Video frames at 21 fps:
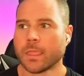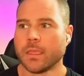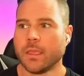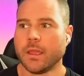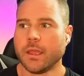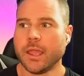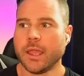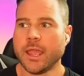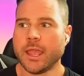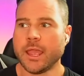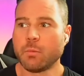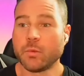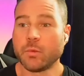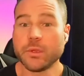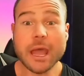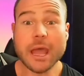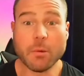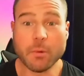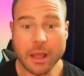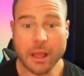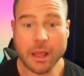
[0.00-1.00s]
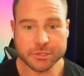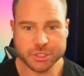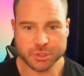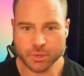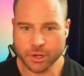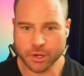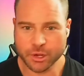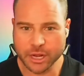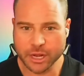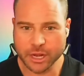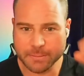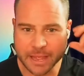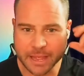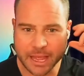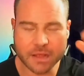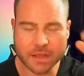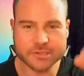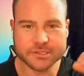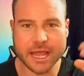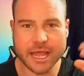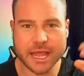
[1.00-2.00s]
And yeah, when I was 308
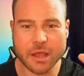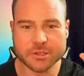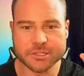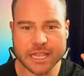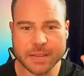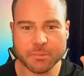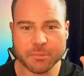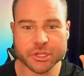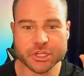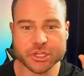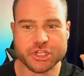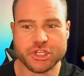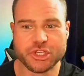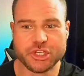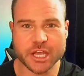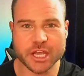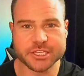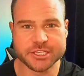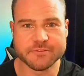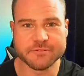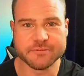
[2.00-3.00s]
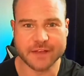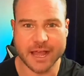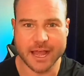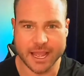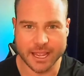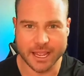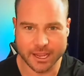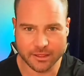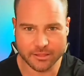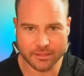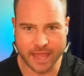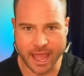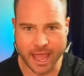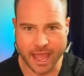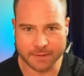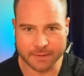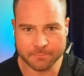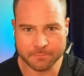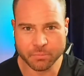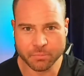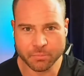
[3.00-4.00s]
pounds, I was able to justify that
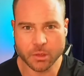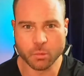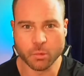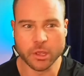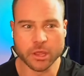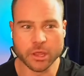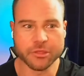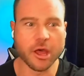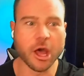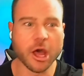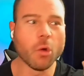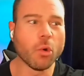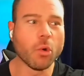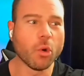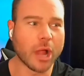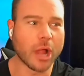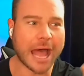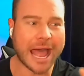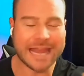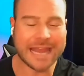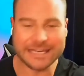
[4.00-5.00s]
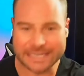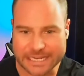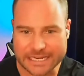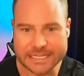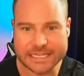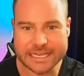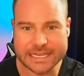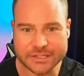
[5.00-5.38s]
with, I need to eat